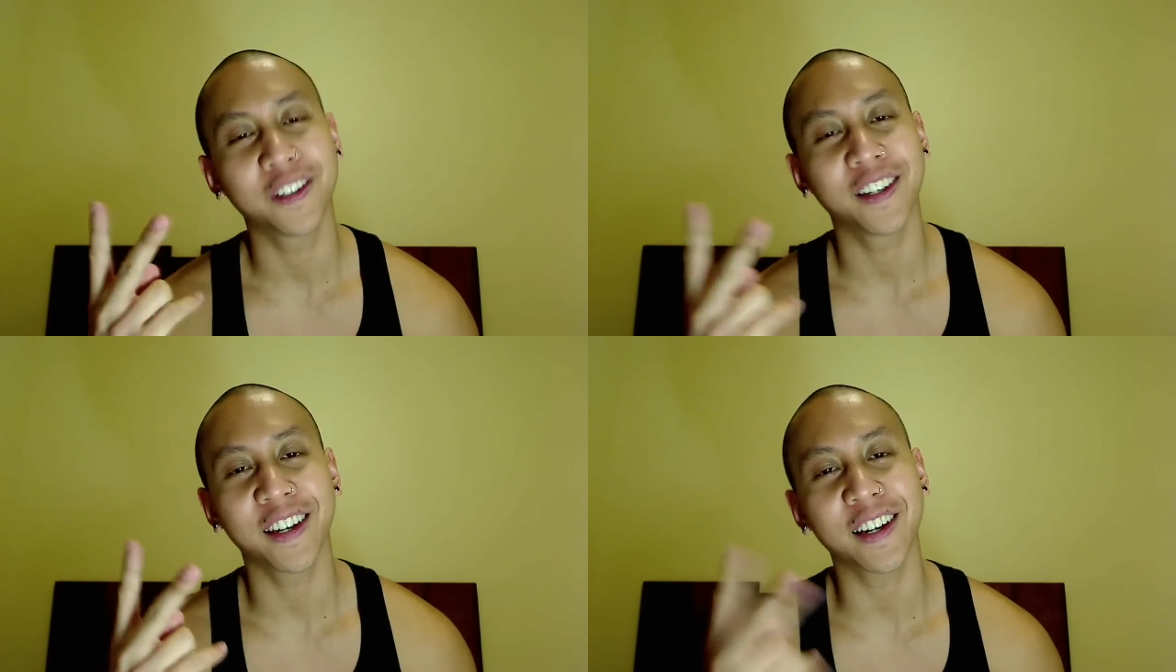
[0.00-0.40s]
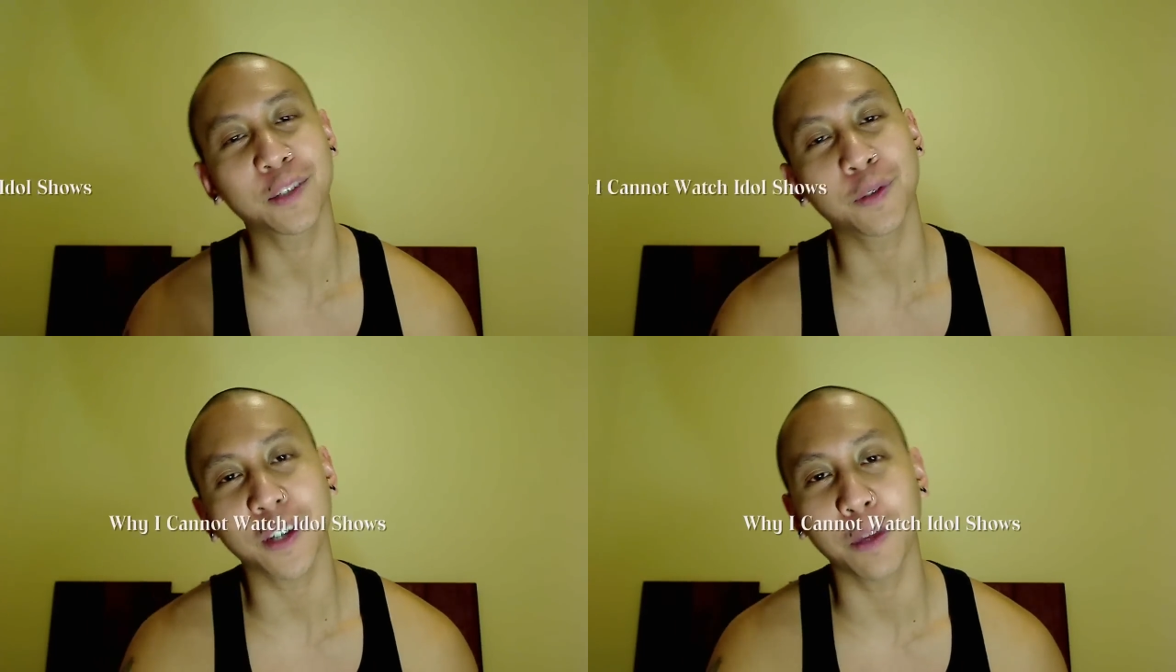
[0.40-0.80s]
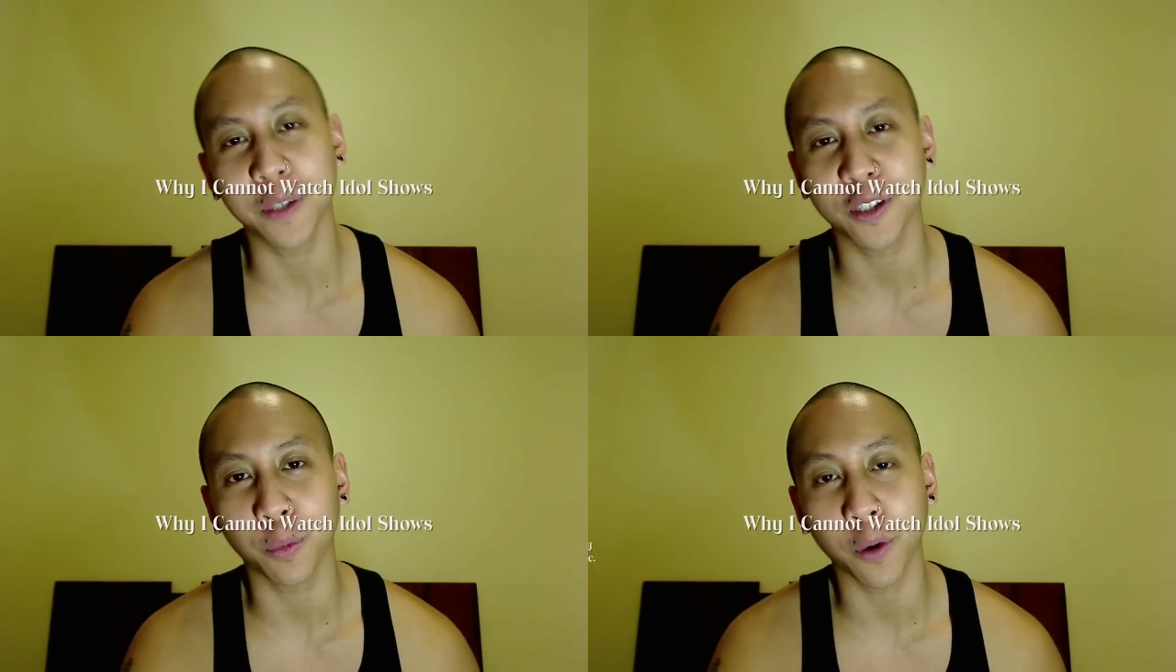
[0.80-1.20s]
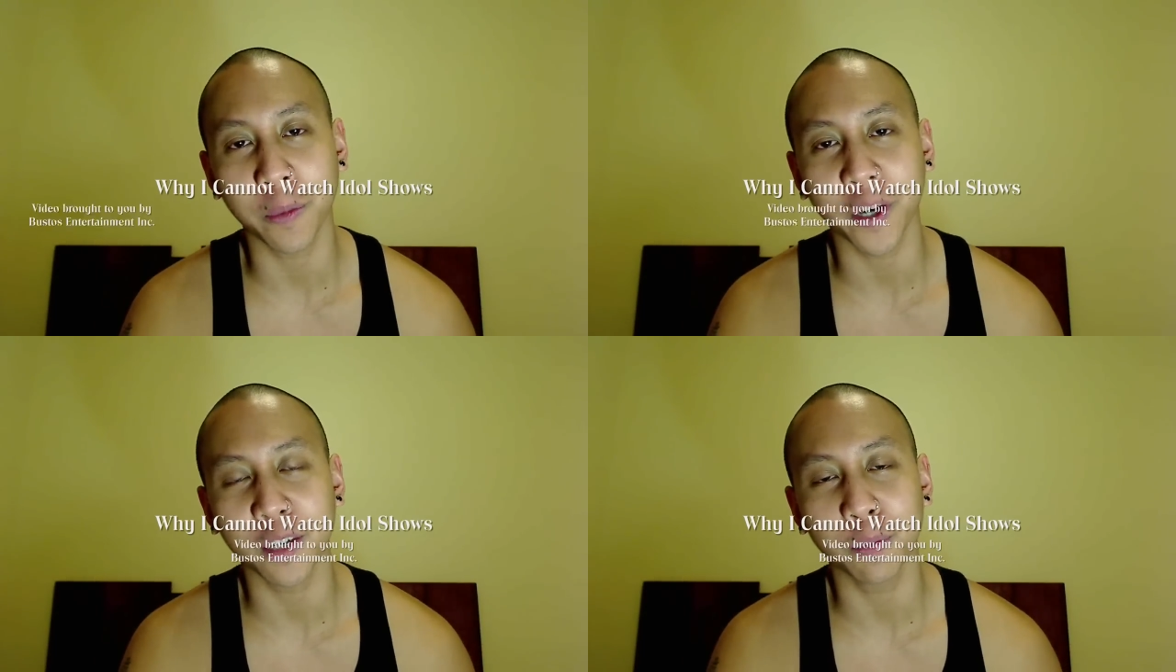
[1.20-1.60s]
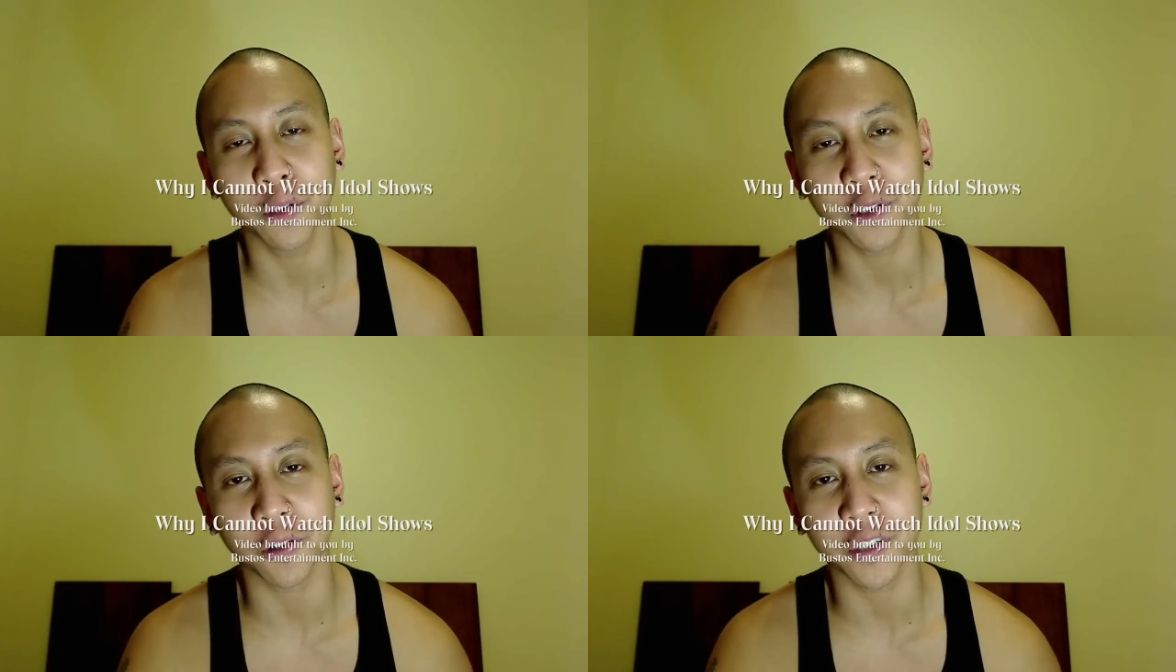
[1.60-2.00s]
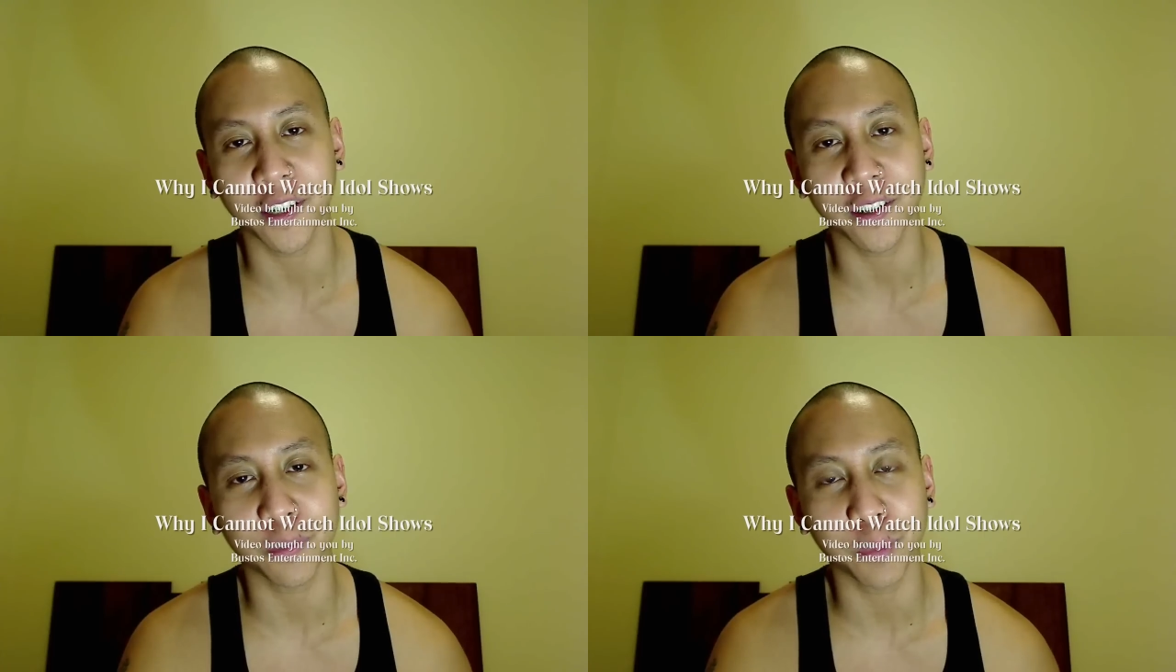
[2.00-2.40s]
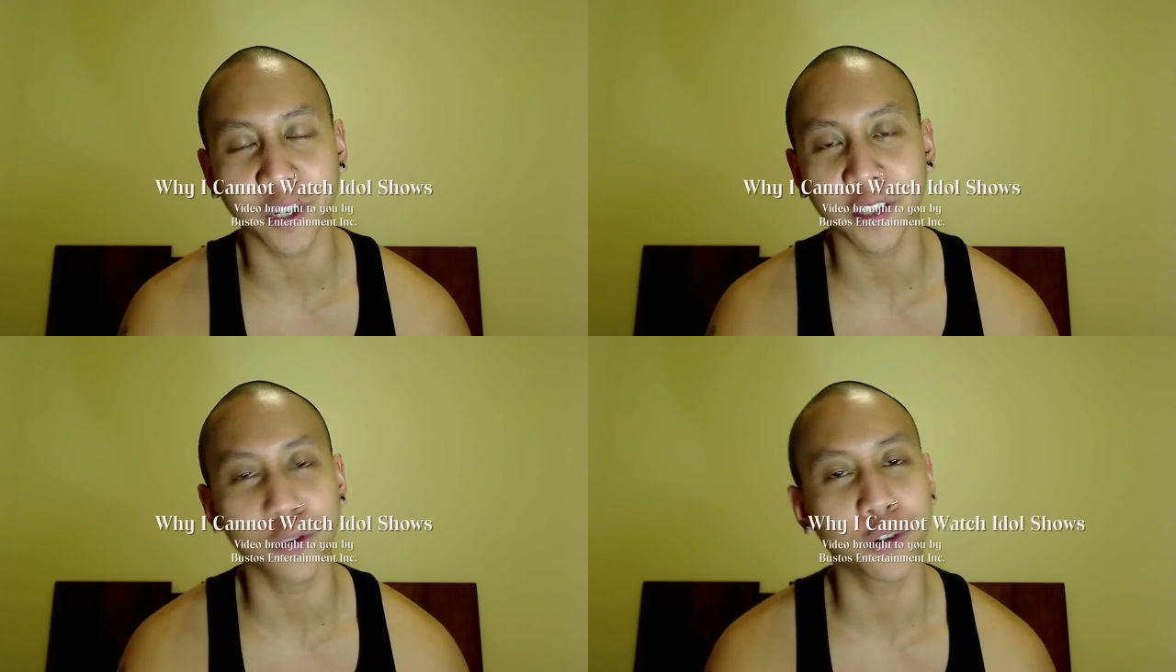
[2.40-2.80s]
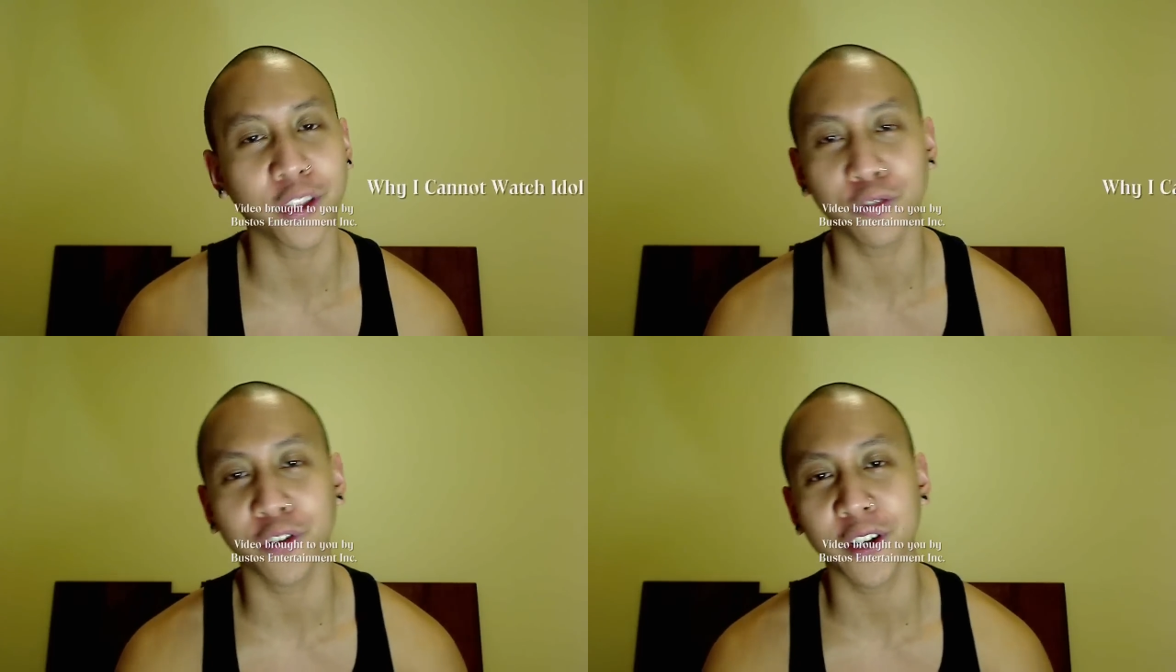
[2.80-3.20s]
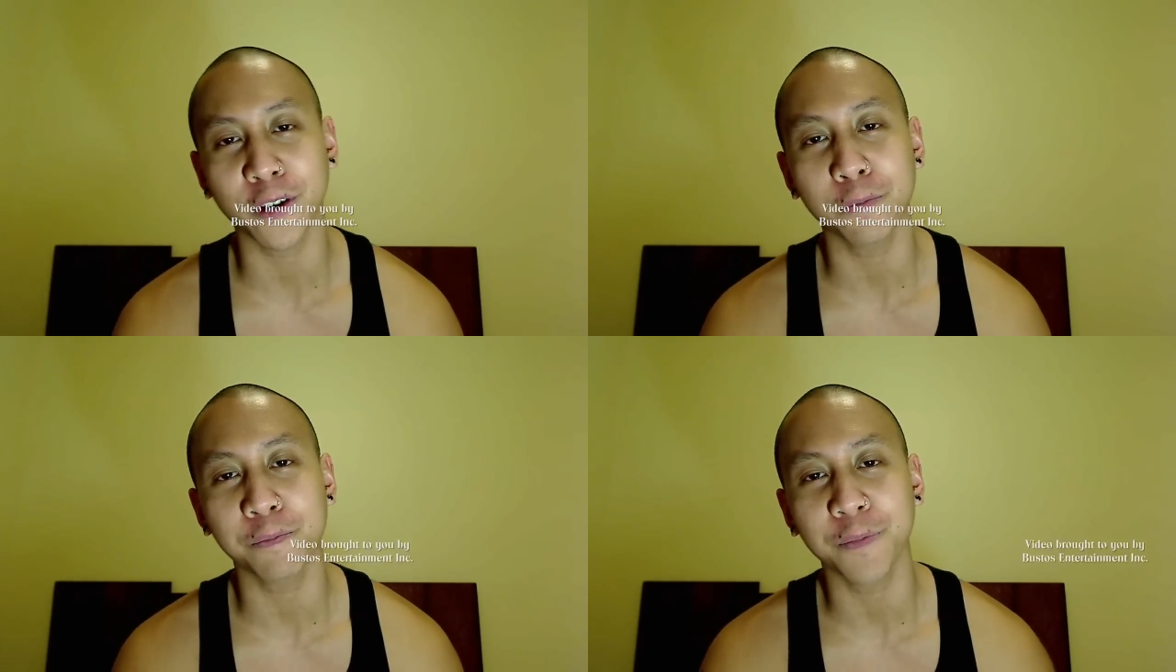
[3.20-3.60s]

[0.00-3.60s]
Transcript: Hey guys, what's up? It's your boy Mikey Bustos here, bringing you another video.